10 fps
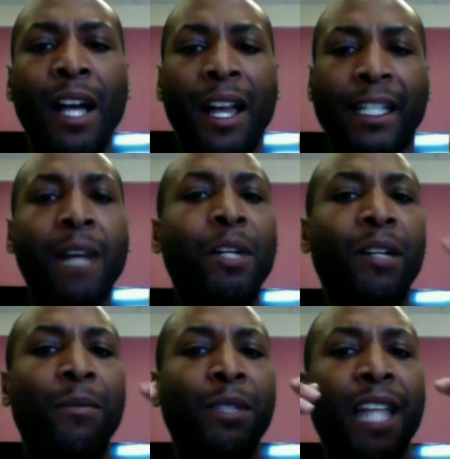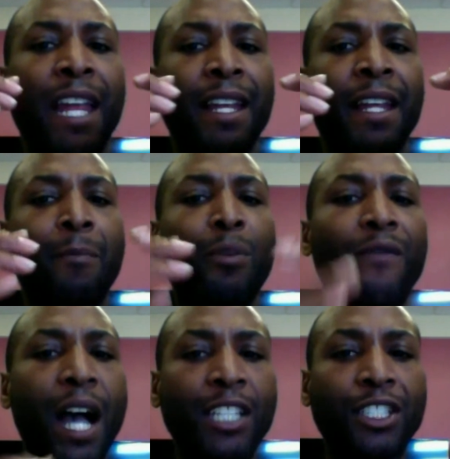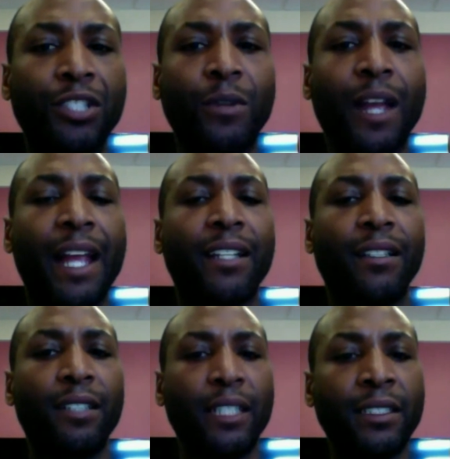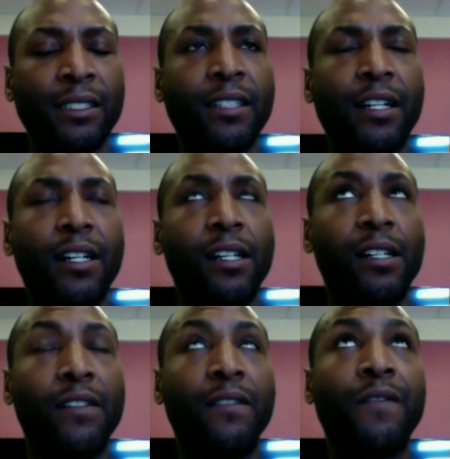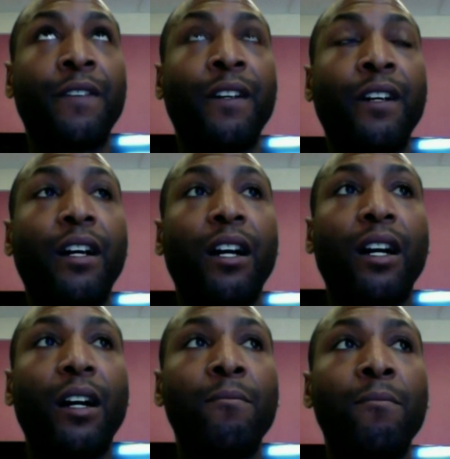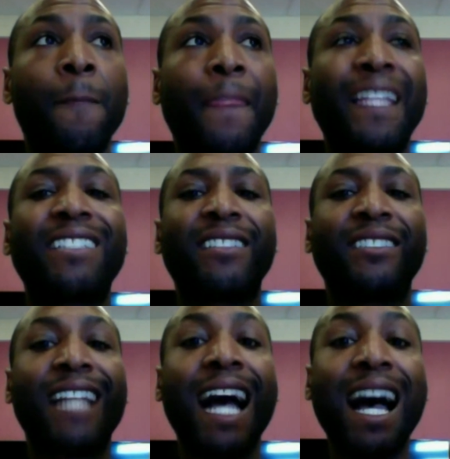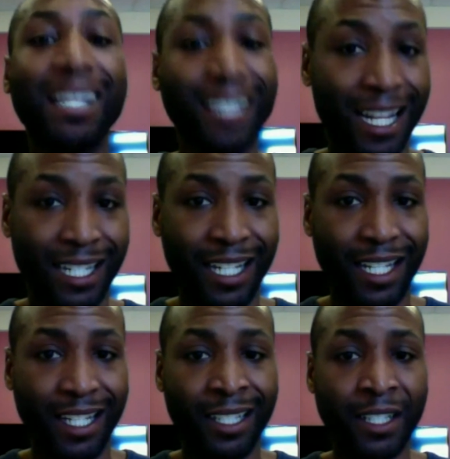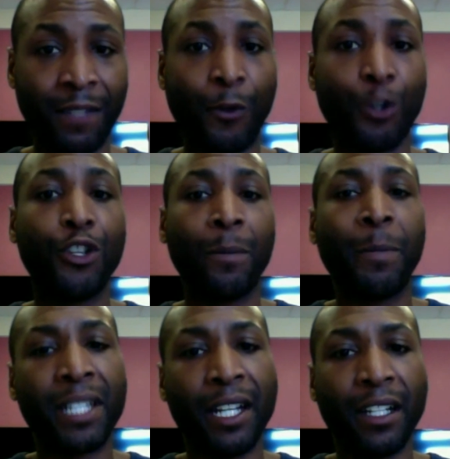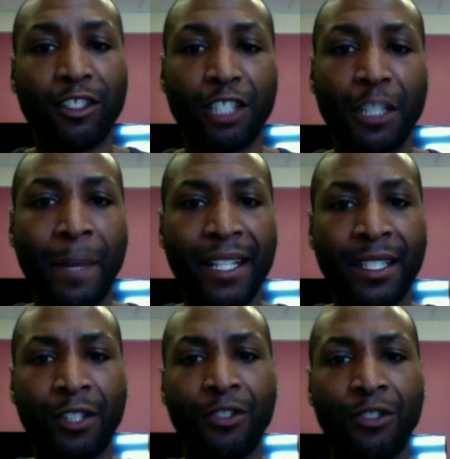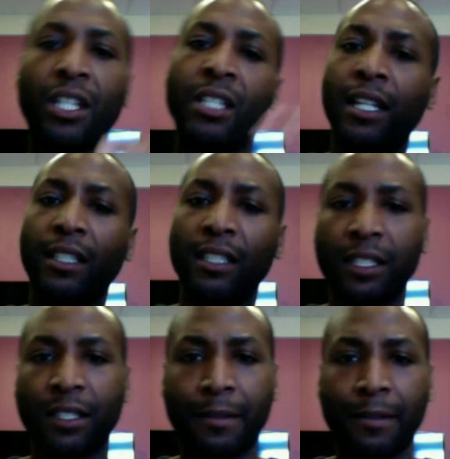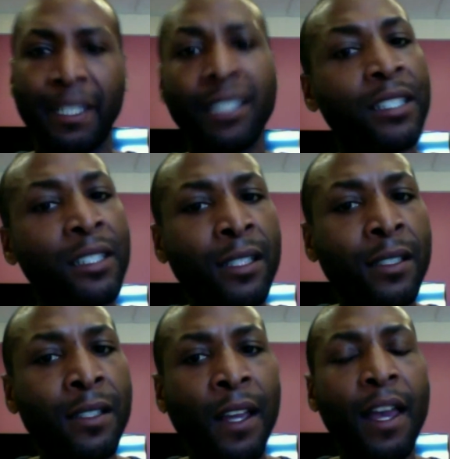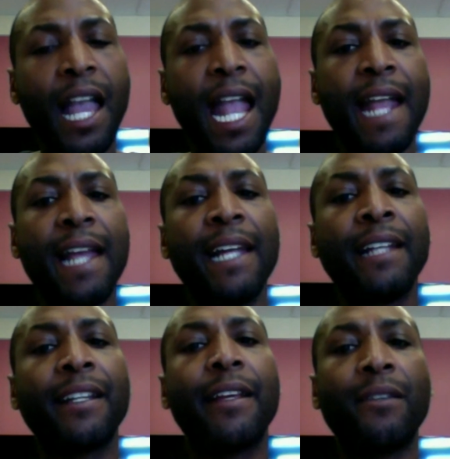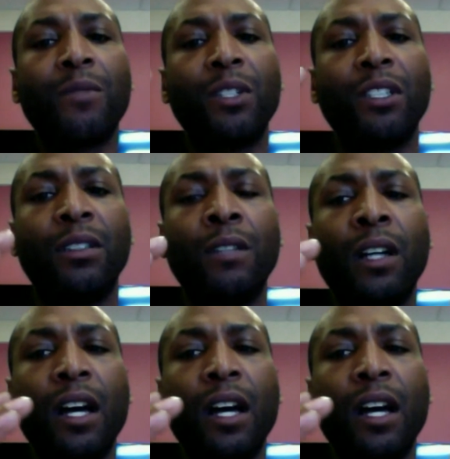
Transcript: come up. It provides you a list of design ideas for your particular space, so you can tell it the dimensions, and it will